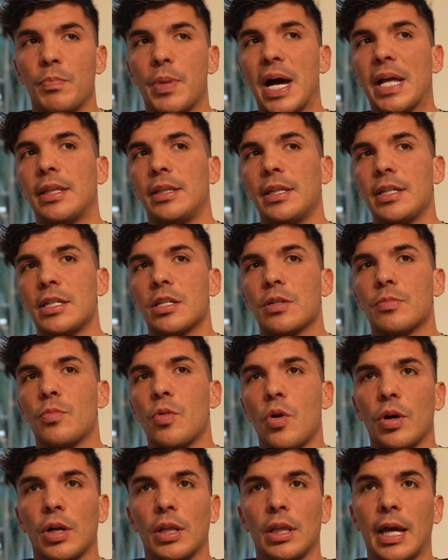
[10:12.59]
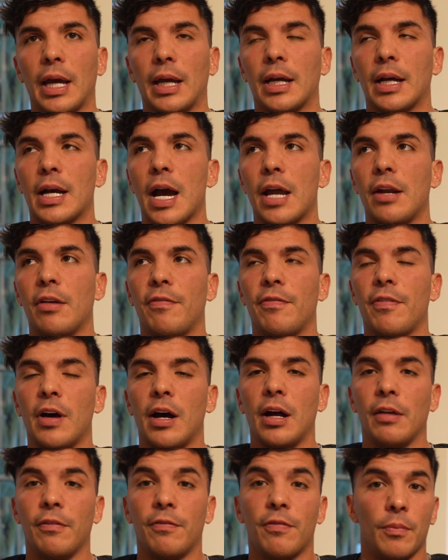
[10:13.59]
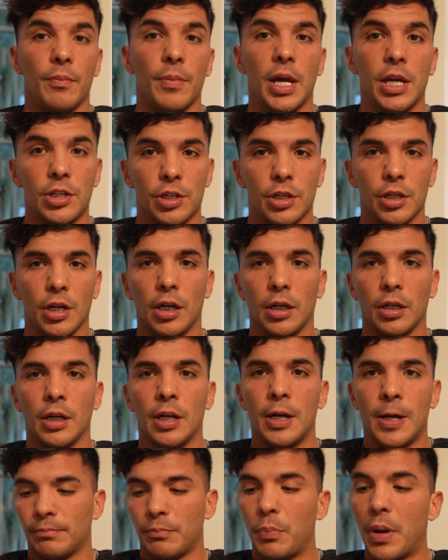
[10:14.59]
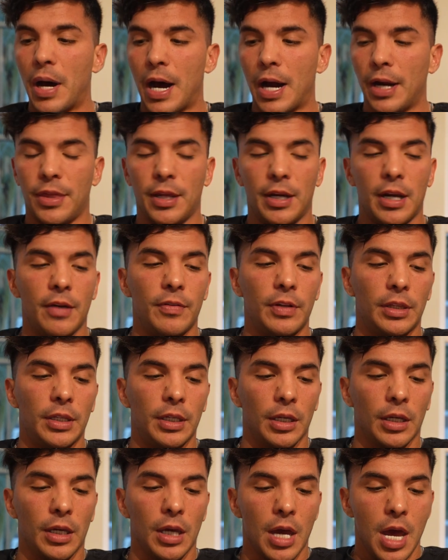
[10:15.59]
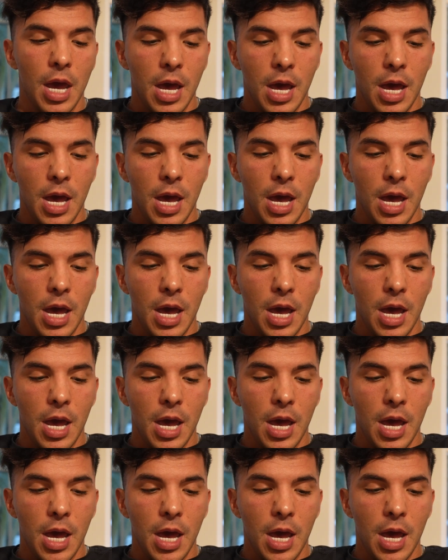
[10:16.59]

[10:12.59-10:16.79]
But this is more in like kind of informational part and everything.